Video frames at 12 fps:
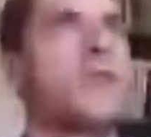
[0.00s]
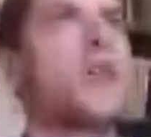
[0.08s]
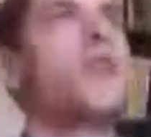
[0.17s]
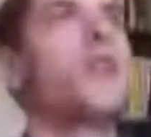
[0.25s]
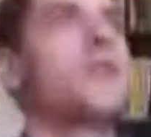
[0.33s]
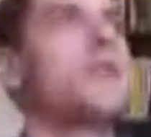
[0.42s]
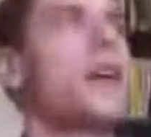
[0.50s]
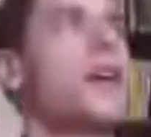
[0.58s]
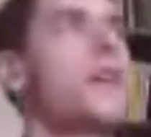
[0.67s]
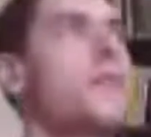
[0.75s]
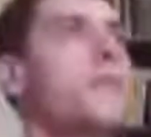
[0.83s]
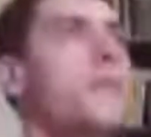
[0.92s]
all the
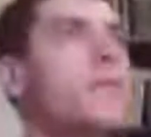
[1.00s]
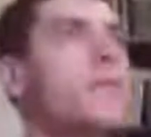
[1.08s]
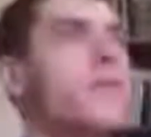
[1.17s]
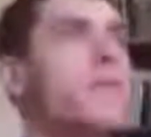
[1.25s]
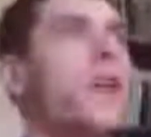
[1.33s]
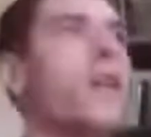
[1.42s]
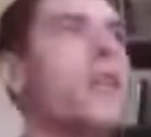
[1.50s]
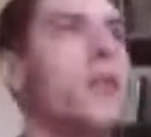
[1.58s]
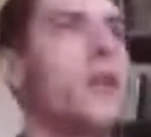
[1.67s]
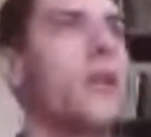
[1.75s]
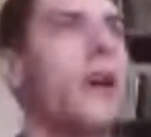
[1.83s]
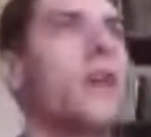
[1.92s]
same
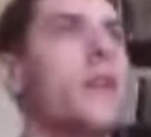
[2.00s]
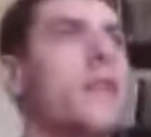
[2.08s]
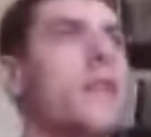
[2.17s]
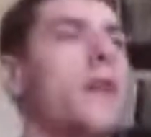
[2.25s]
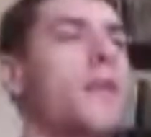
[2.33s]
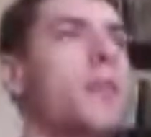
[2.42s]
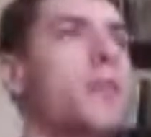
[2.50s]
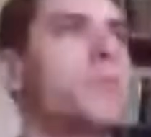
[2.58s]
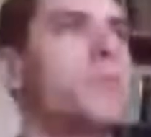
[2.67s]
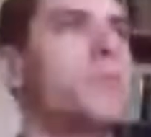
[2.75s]
fatherly archetype,